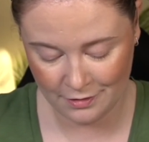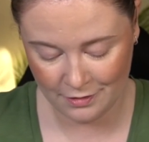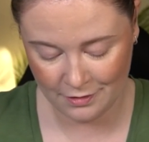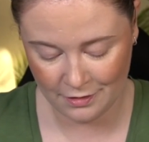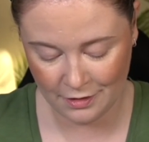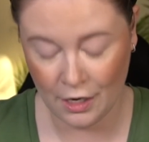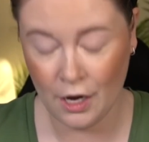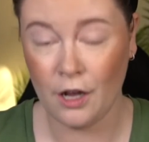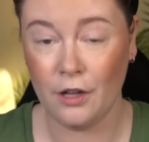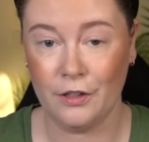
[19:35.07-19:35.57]

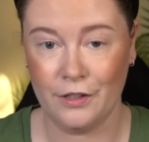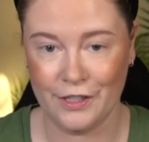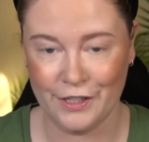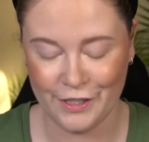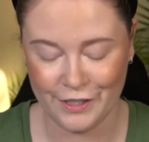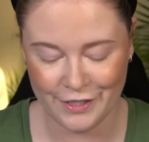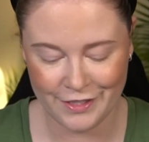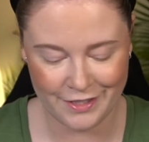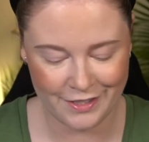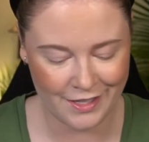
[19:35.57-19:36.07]

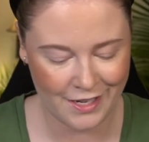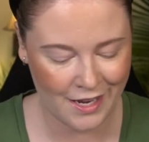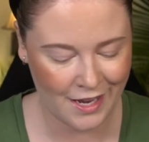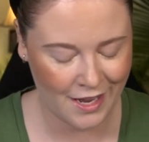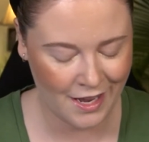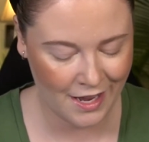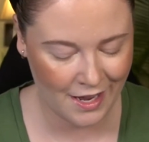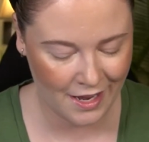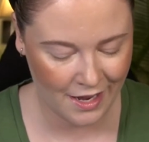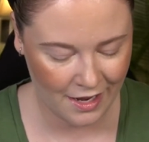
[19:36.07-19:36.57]
colors
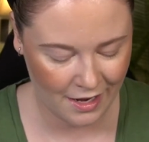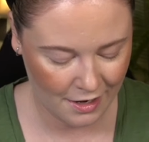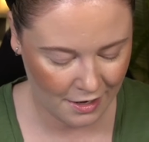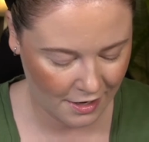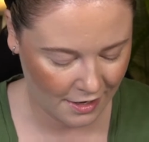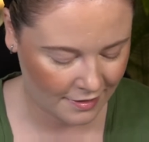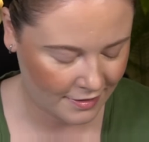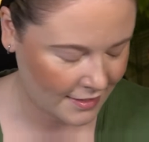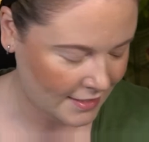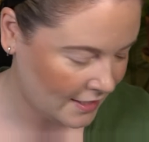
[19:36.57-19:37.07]

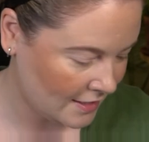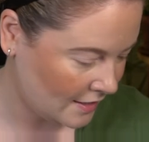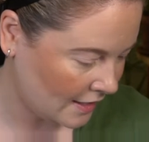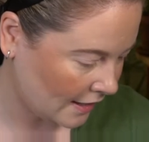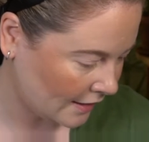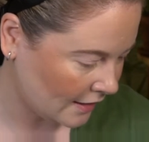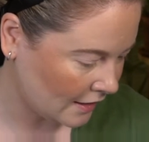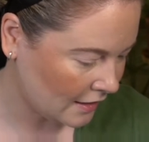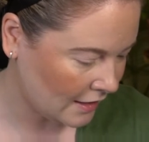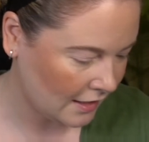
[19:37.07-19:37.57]
uh, and this is
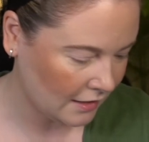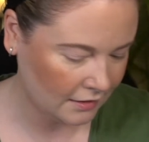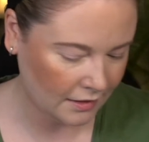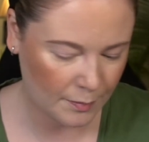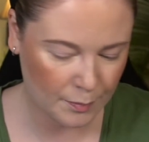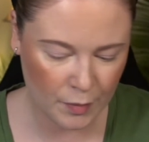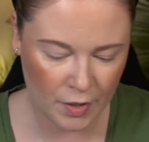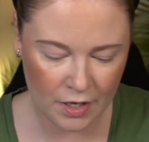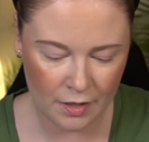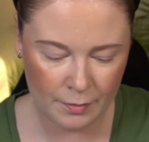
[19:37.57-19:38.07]
technically
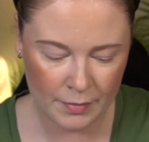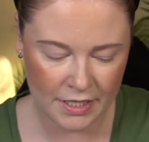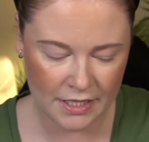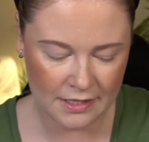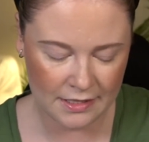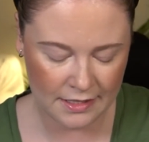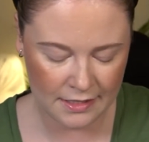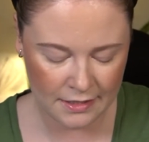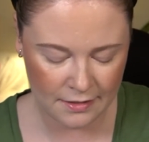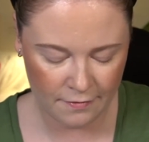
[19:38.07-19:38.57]
lip balm, but it
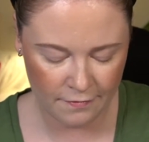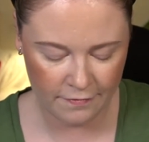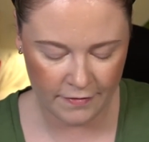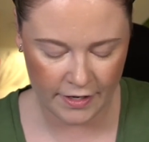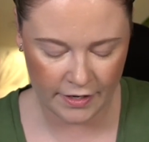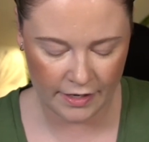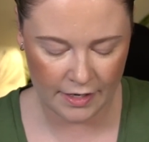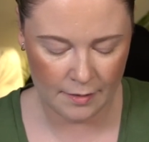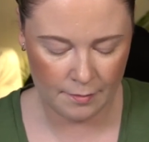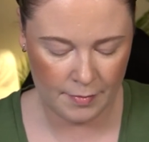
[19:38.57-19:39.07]
is
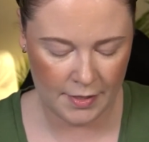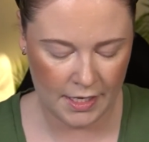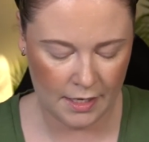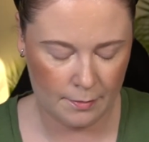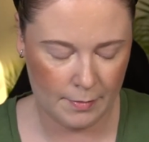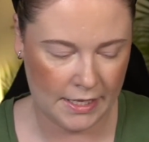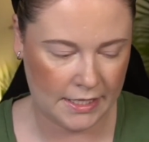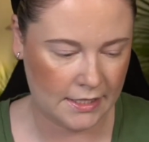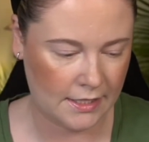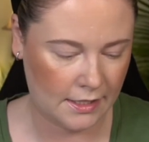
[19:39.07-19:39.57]
very
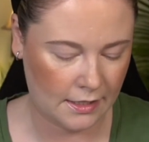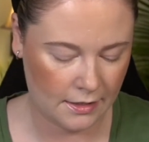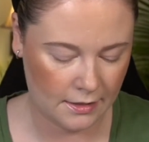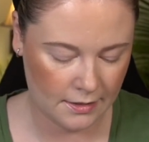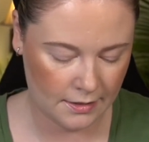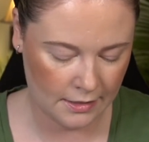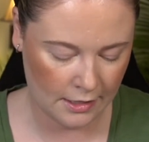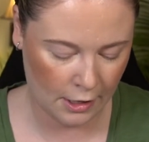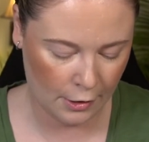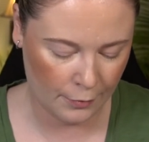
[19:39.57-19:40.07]
pigmented.
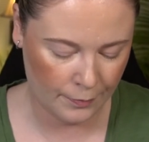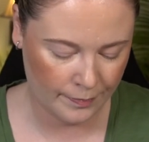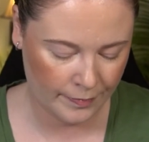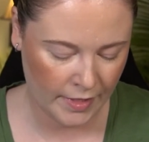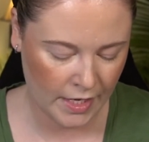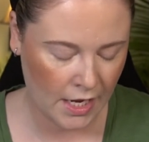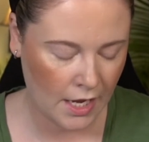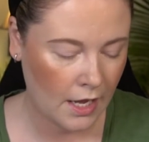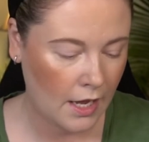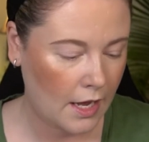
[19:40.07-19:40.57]
So
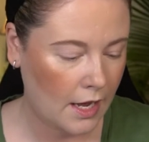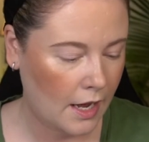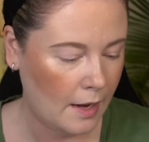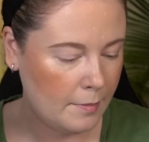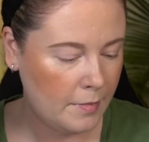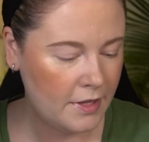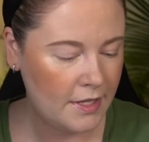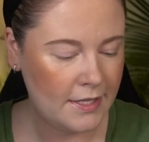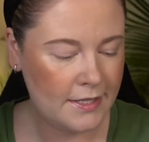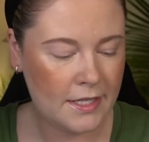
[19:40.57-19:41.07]

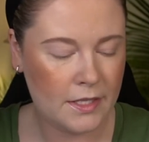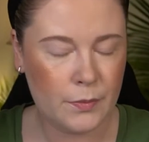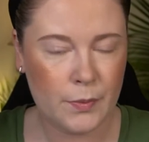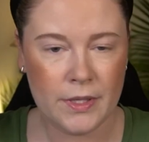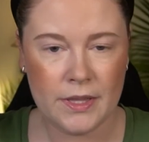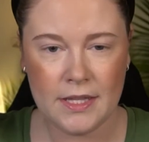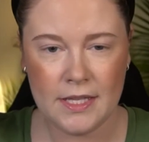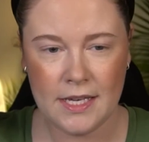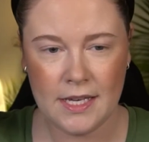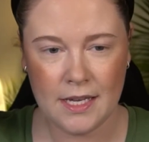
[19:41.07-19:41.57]
um, this is
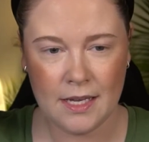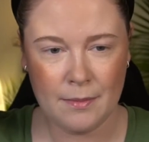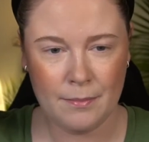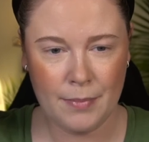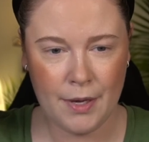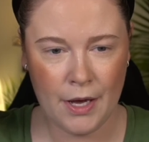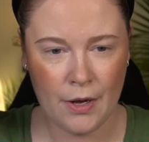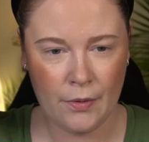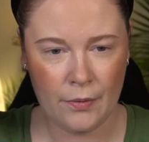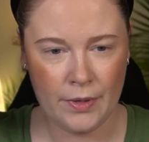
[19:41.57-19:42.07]
what the
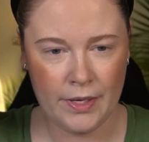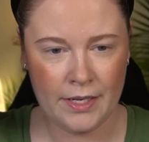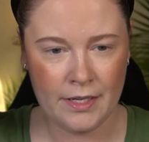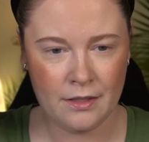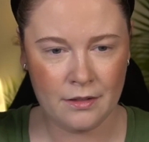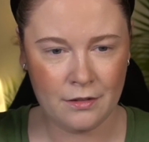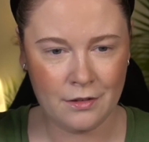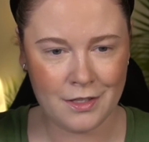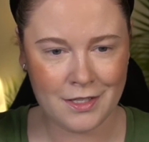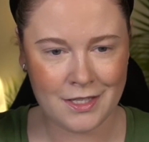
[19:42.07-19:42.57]

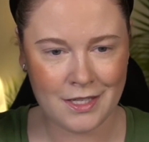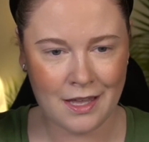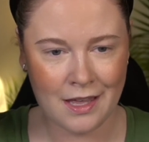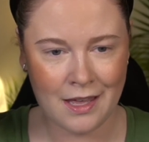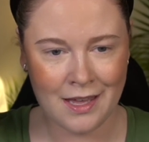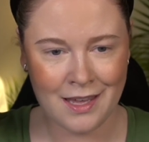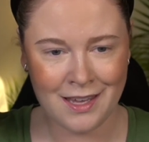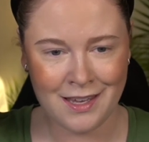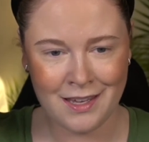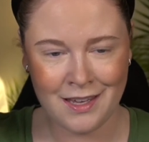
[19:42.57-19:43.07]
component looks
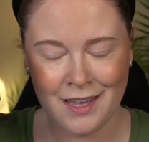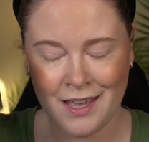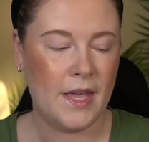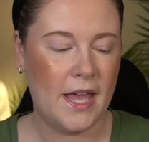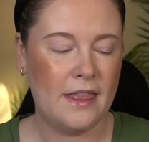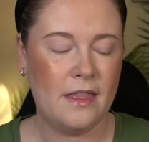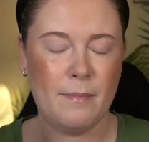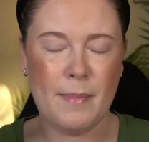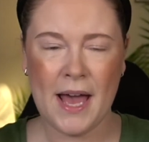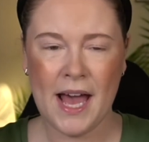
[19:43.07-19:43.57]
like.
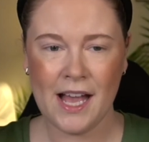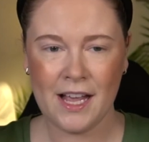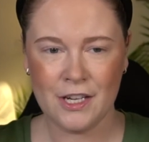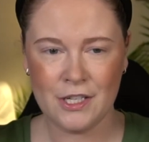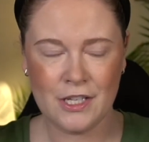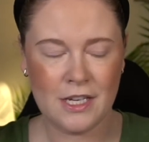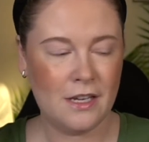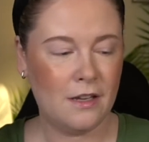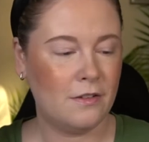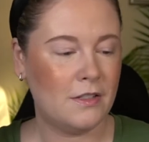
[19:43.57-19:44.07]
And the
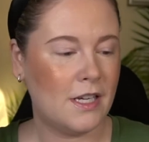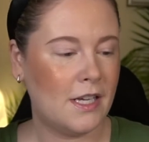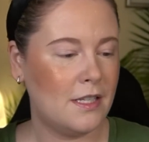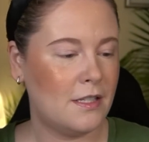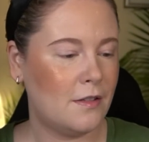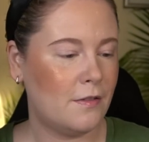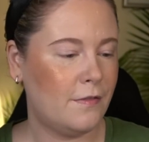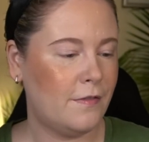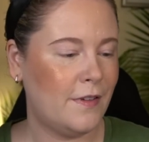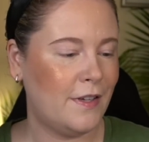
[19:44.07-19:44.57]
packaging
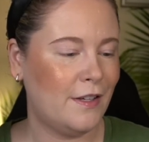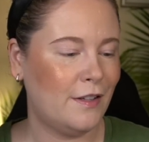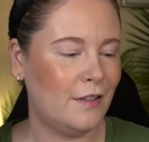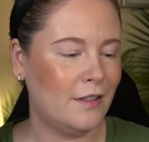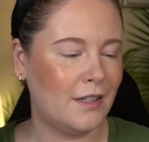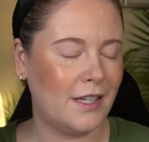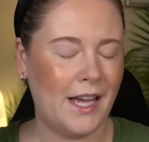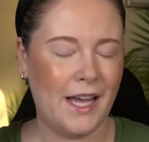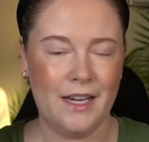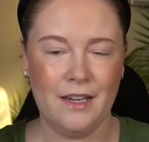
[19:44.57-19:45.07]
does
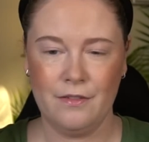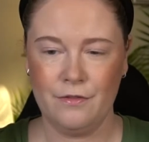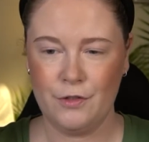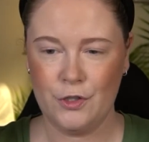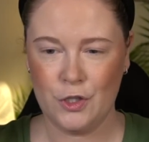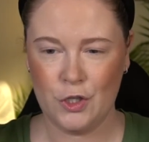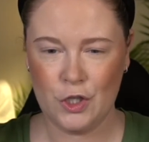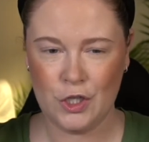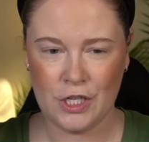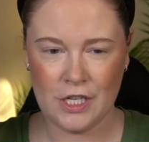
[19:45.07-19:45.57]
feel kind of
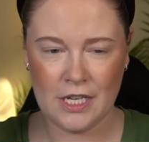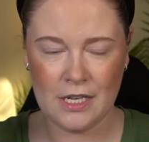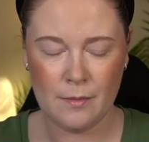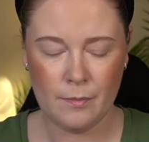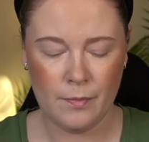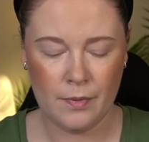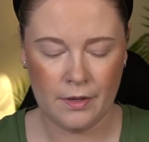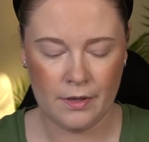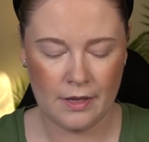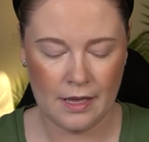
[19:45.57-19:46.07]

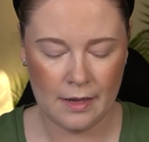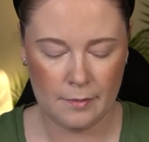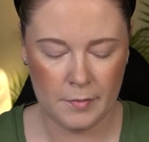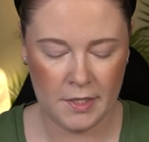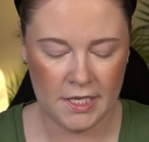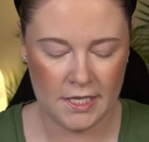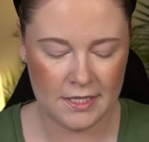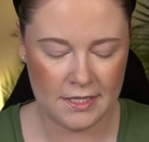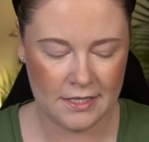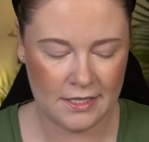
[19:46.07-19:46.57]
cheap. I
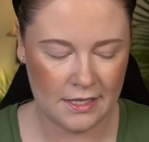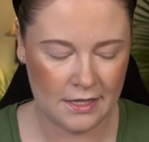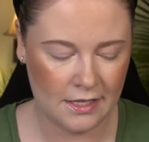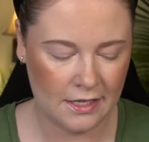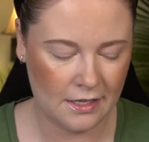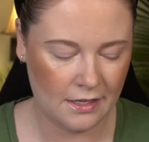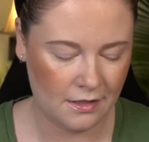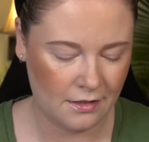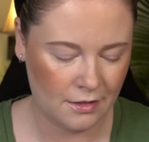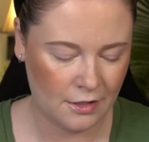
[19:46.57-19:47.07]
mean, it's
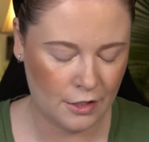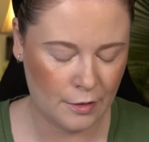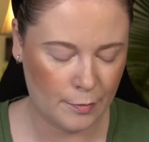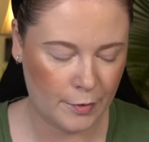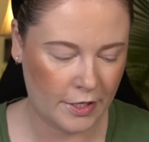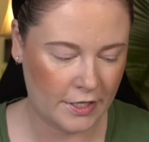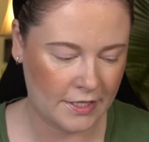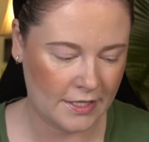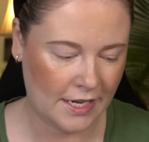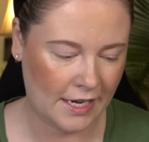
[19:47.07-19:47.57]
nothing
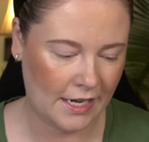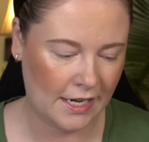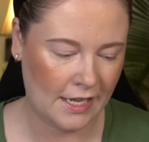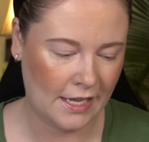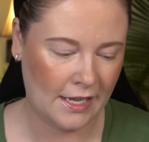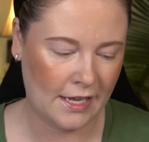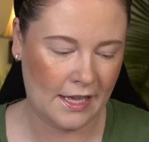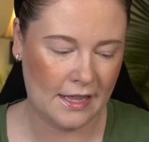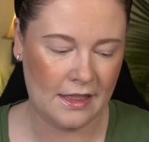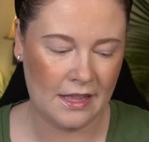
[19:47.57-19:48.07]
super
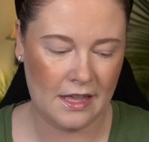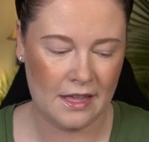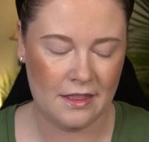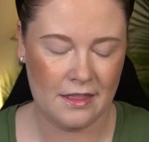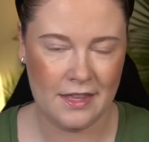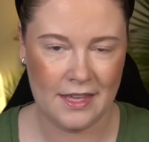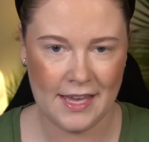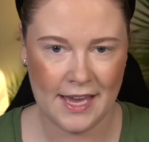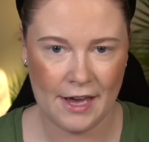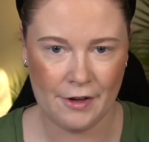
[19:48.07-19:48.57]
exciting. I think
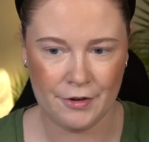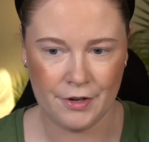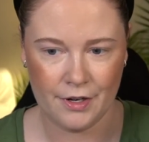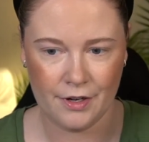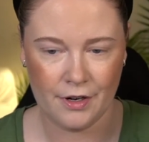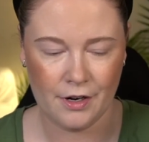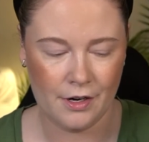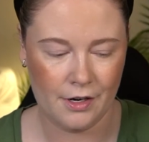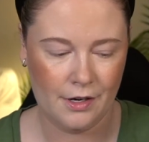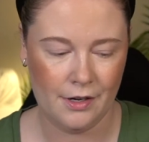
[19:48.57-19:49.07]
the outer
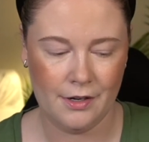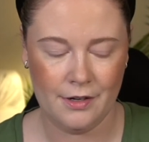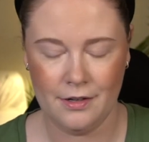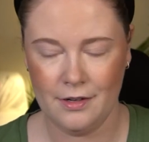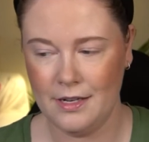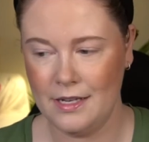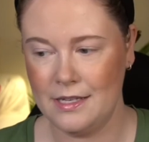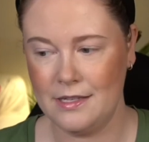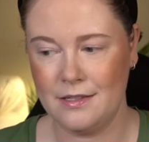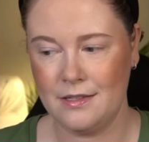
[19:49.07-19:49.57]

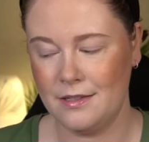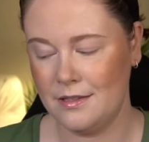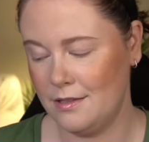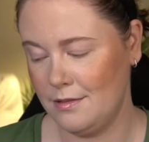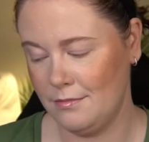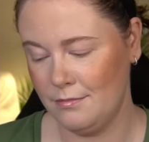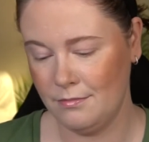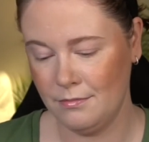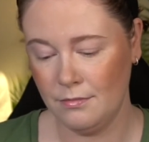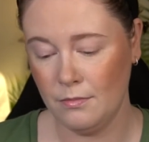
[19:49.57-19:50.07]
carton is
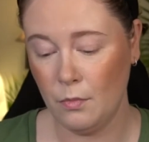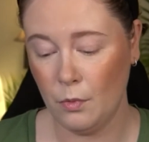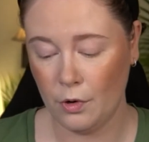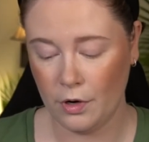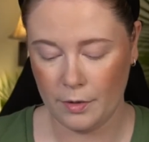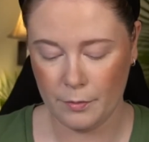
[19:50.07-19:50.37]
more